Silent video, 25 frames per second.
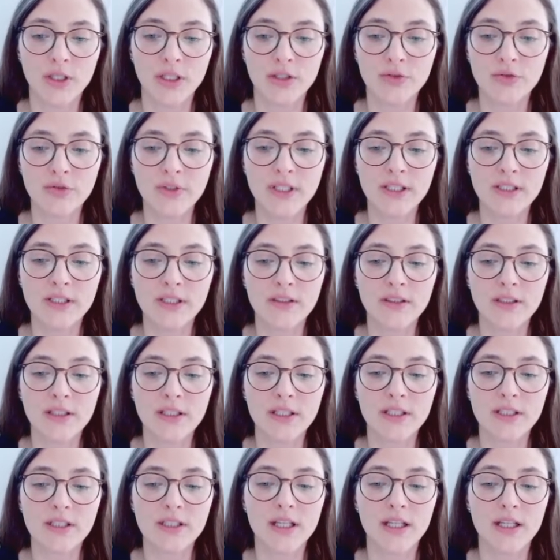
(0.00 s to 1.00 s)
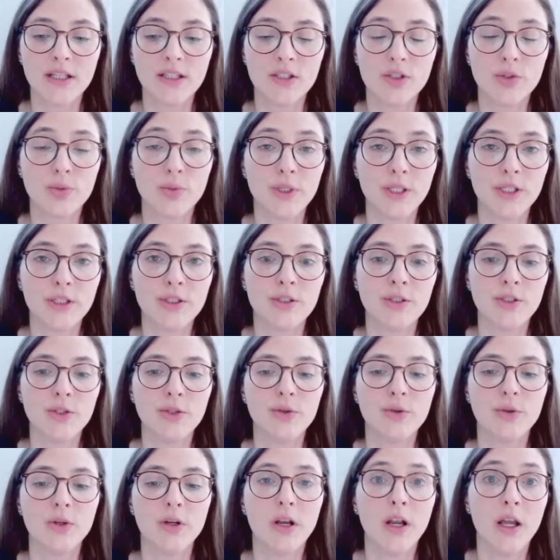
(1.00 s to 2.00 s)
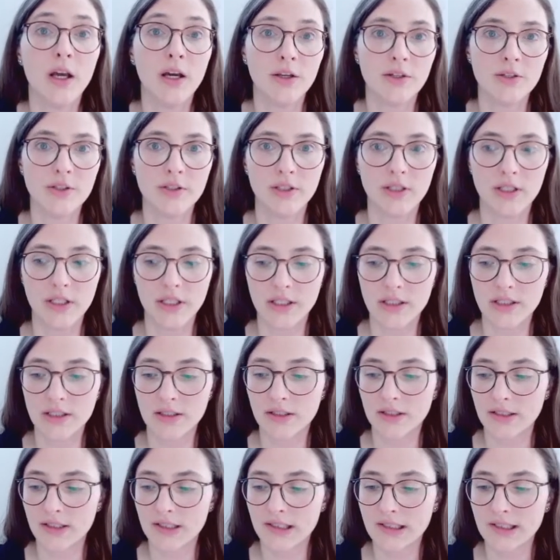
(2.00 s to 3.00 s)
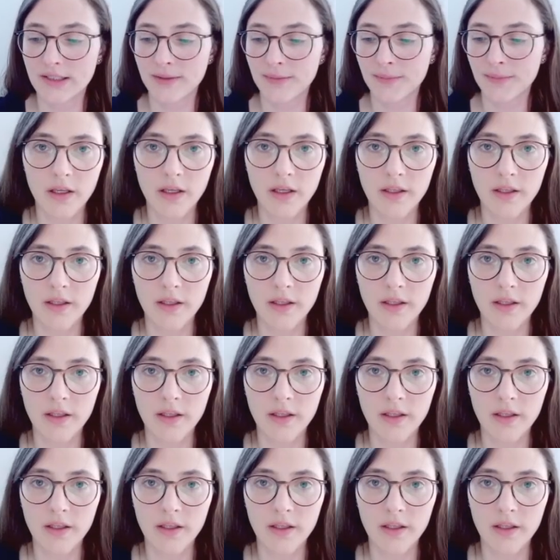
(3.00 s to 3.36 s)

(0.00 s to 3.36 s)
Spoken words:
increase this and switch to a larger instance.